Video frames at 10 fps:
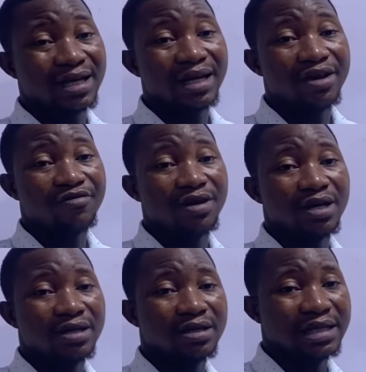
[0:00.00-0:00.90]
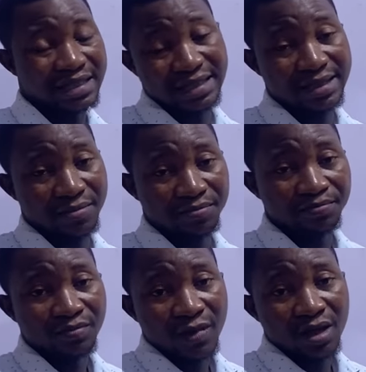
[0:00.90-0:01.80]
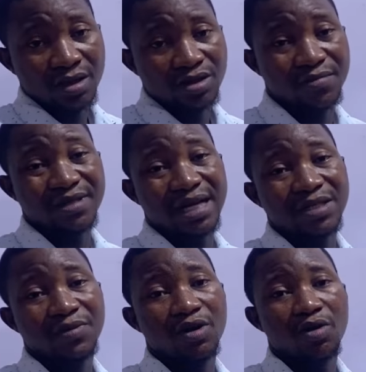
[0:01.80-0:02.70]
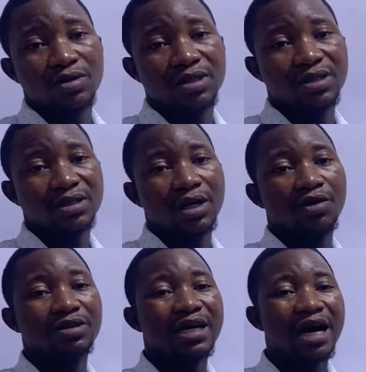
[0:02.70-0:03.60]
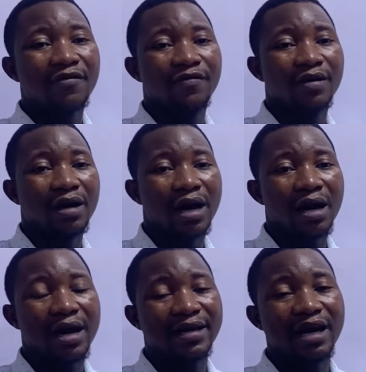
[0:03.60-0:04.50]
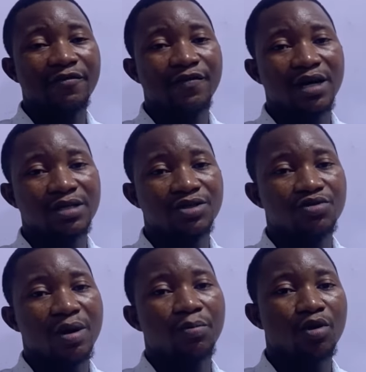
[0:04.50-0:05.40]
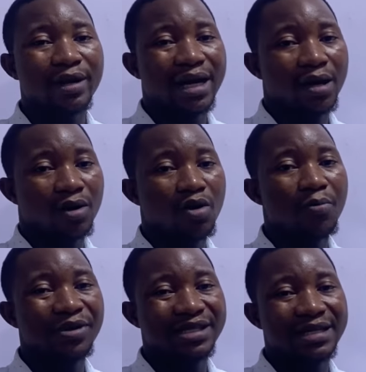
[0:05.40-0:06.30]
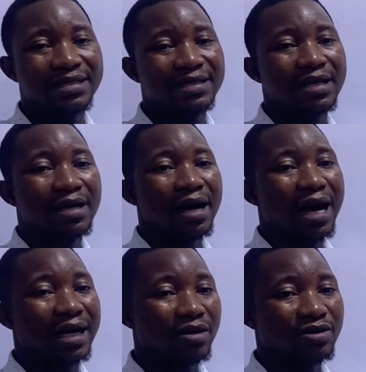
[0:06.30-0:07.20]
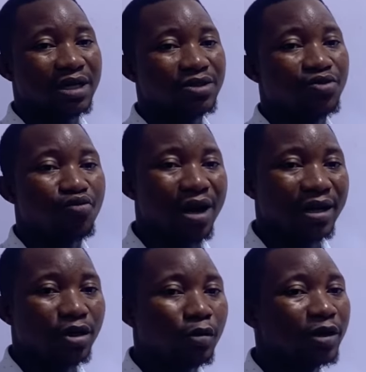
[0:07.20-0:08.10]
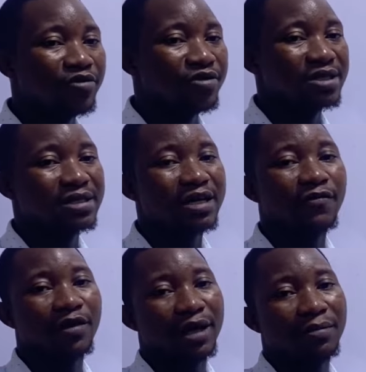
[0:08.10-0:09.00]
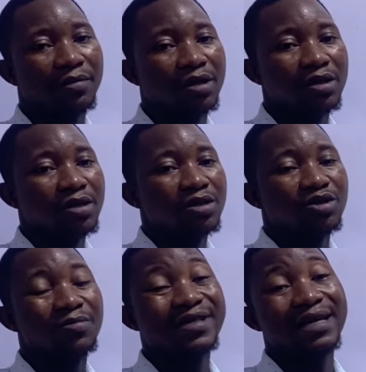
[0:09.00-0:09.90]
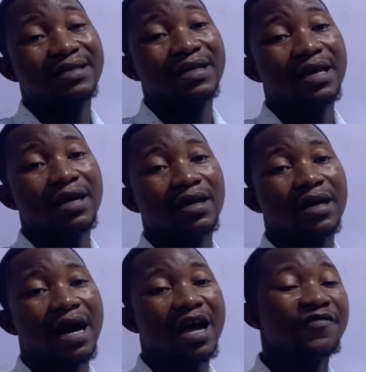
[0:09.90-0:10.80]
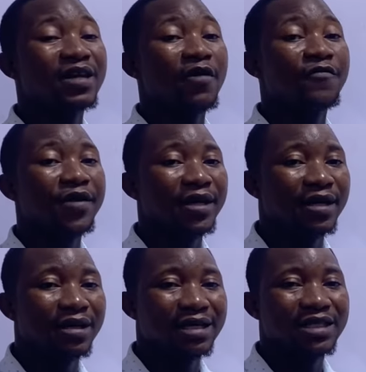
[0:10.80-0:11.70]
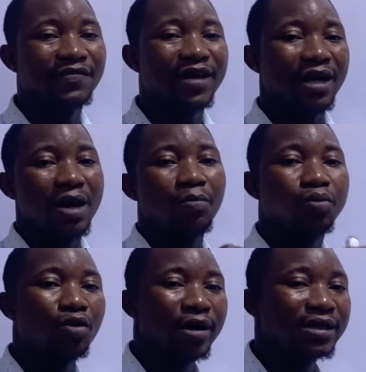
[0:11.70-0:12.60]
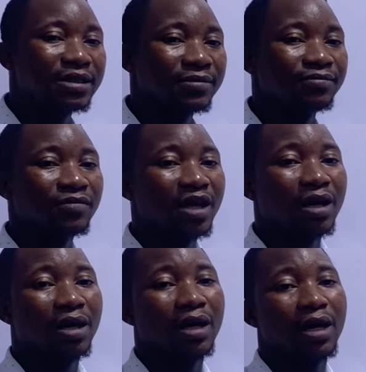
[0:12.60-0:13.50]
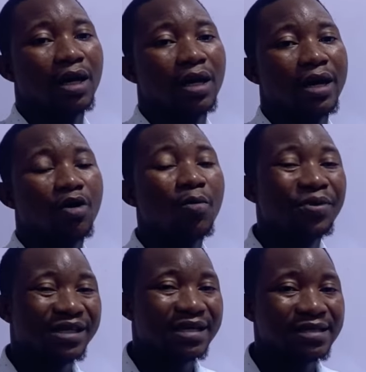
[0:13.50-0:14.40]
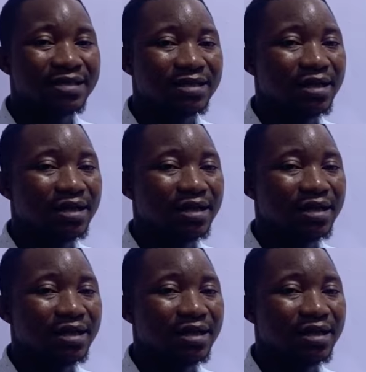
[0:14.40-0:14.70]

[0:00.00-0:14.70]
single entry system. Sometimes because they don't have enough funds to employ competent accountant to run the double entry system for them. Sometimes they are even afraid that if they employed a competent